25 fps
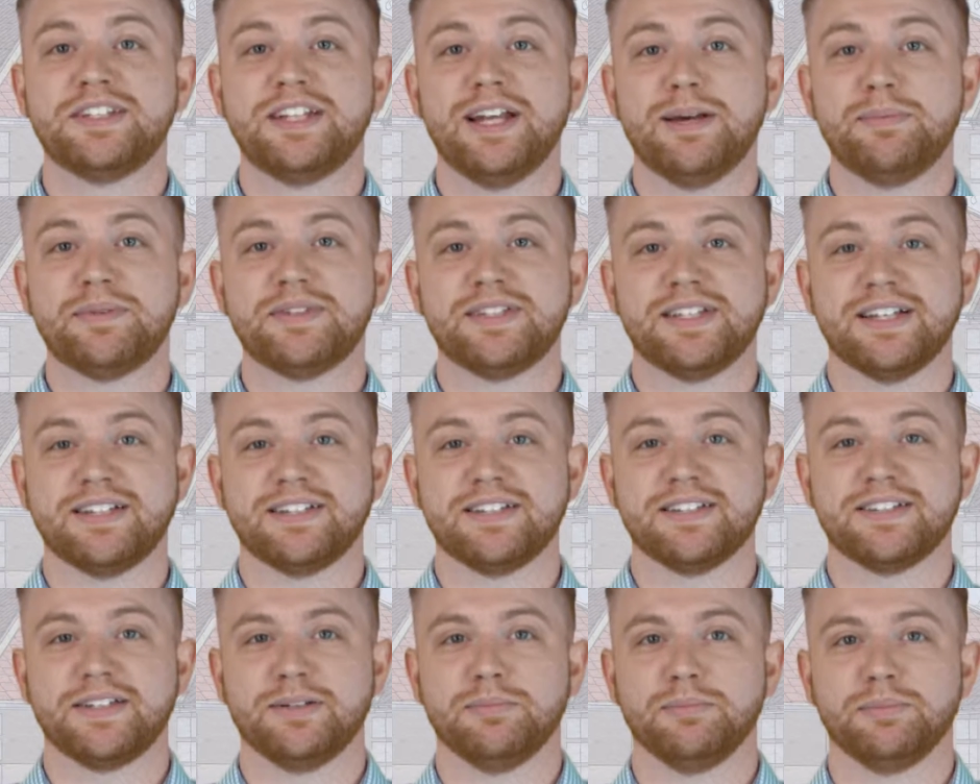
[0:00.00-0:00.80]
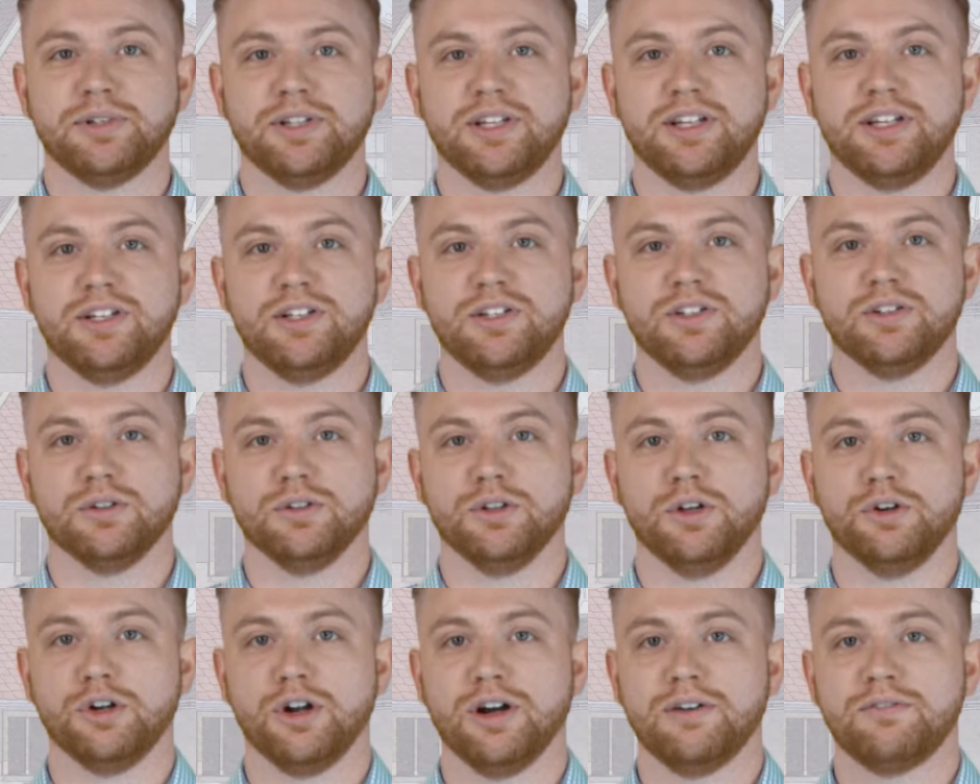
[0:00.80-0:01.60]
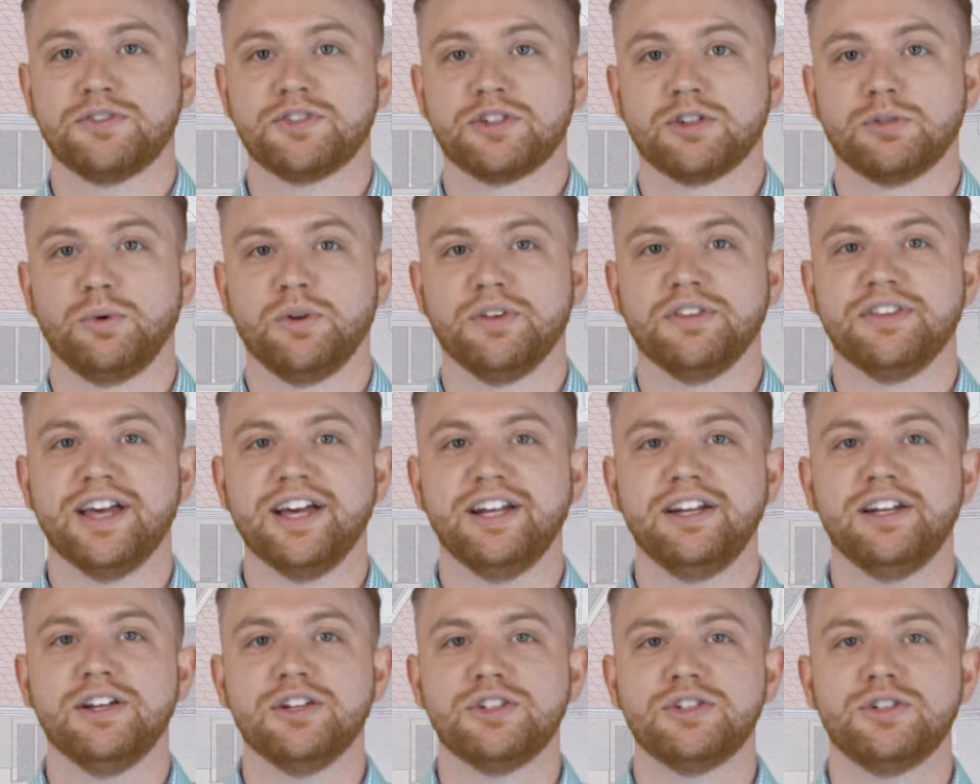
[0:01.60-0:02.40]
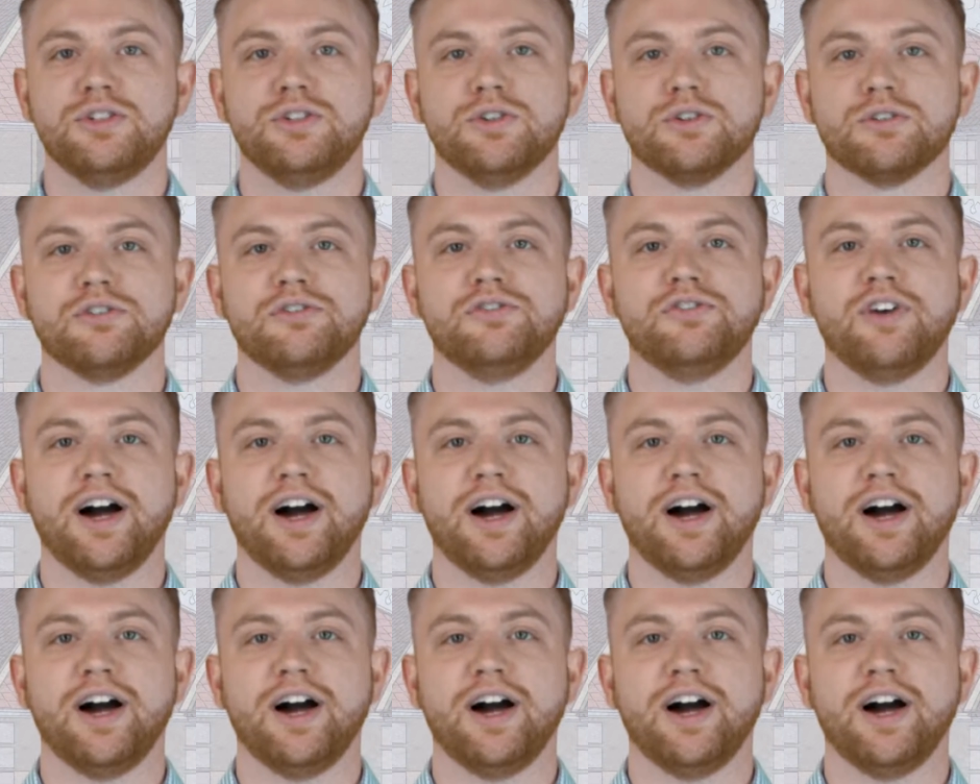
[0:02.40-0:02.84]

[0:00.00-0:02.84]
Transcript: step 6 is complete, your loan officer will then issue your